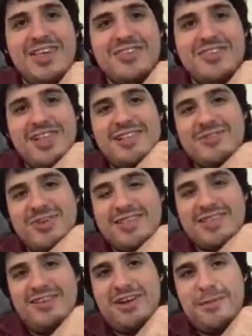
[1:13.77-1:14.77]
So let's
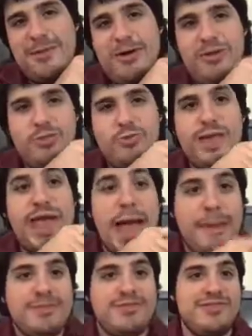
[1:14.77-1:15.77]
quickly talk about all three
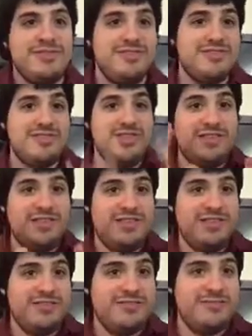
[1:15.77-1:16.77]
episodes. So this
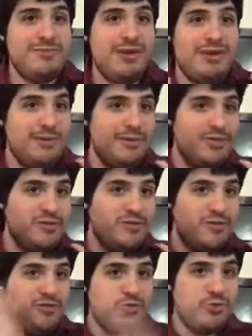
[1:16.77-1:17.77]
video is going to be all about the
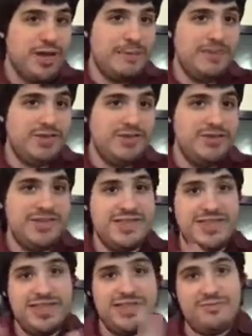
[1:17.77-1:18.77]
first three episodes,
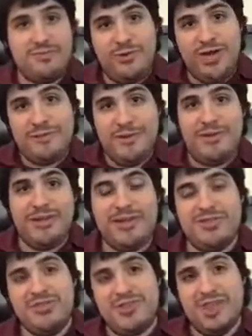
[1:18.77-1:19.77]
and then week by week
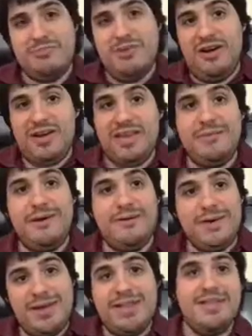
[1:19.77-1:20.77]
I'll just keep talking
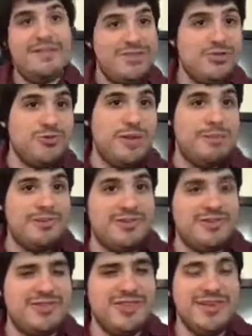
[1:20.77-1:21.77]
about individual
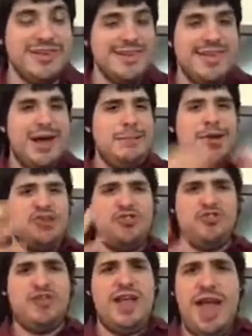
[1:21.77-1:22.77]
episodes. I'm not
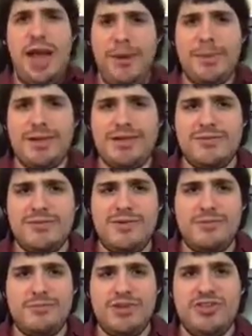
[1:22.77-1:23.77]
sure how I'm going to
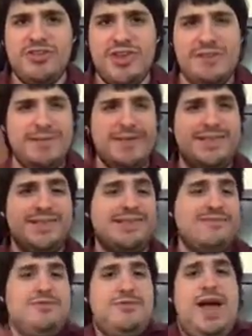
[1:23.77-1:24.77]
review Preacher yet,
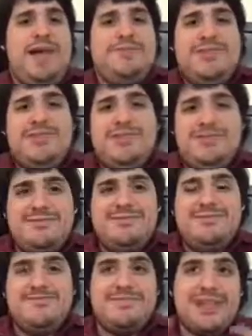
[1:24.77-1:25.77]
because I
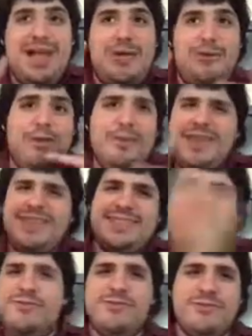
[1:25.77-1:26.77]
want to make
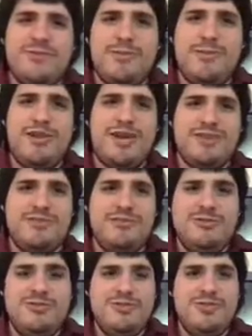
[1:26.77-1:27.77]
it different from our Doctor
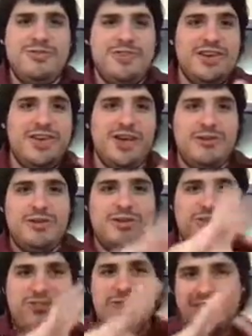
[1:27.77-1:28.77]
Who reviews, where we
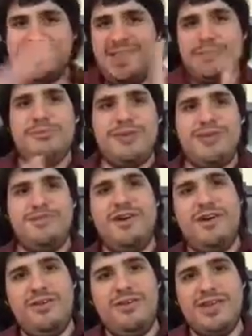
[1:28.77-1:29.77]
just do a summary of
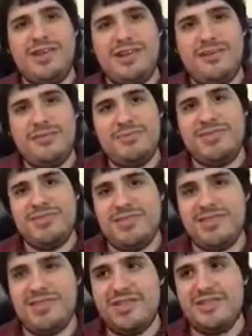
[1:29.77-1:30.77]
all the entire
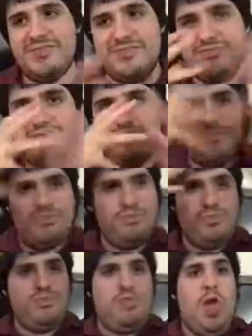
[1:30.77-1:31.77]
episodes, and then
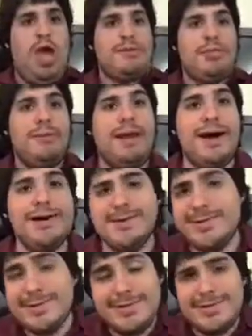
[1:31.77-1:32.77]
blah, blah, blah.
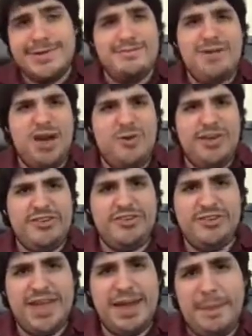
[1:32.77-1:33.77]
Not quite
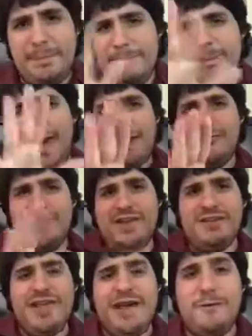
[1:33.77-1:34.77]
sure yet. I'll
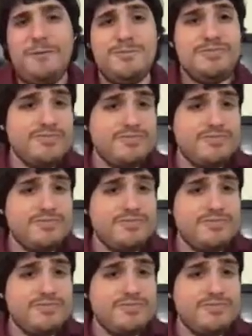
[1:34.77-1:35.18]
figure it out.